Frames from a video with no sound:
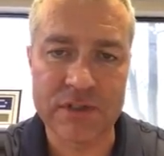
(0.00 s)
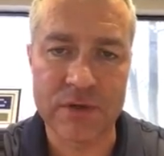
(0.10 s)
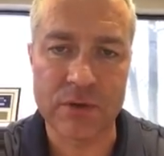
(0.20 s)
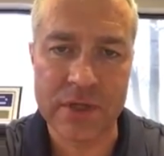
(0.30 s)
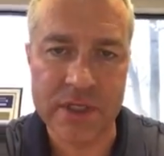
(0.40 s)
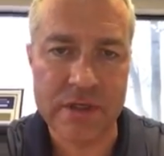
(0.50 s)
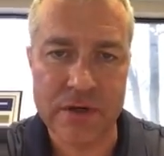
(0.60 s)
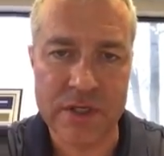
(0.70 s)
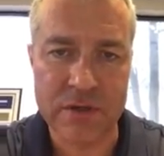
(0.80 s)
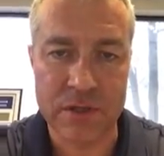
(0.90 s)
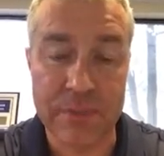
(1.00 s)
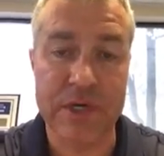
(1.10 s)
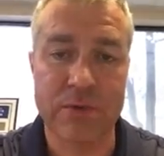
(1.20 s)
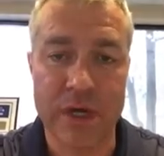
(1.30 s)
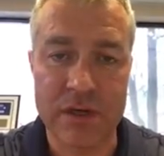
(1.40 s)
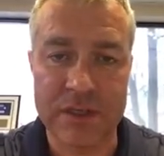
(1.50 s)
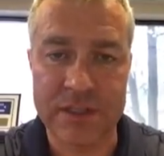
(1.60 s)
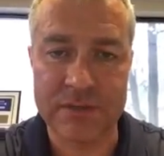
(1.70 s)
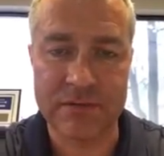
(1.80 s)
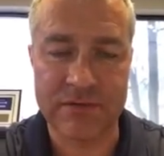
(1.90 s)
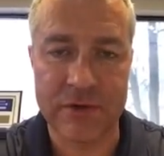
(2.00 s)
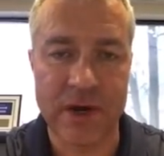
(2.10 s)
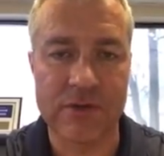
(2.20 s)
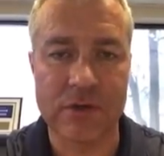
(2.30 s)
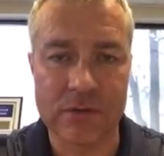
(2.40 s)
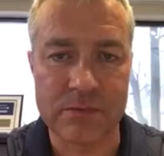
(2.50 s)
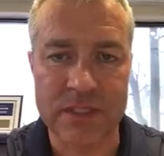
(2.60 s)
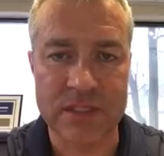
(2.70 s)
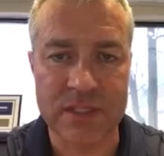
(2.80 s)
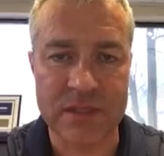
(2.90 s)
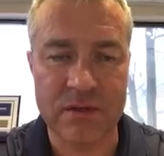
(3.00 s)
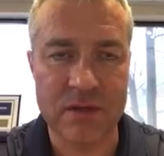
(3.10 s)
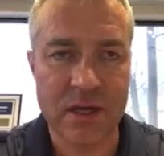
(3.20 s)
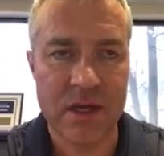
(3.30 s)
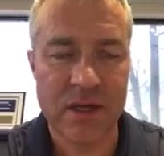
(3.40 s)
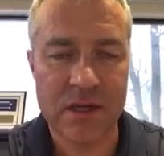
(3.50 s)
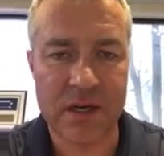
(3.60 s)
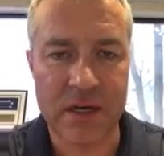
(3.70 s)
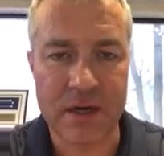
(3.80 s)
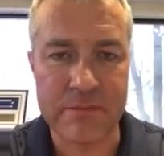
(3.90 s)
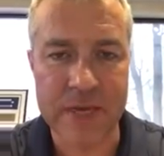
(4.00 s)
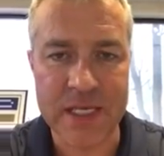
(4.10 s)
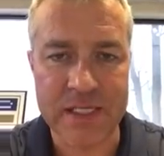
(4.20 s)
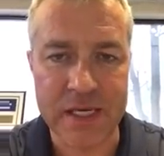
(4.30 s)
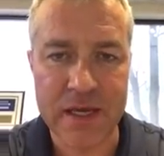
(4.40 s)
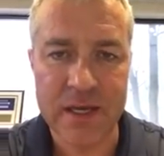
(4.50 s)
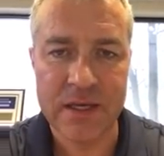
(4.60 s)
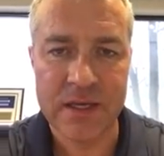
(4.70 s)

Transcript: And so 20 years is forever, and it's just amazing,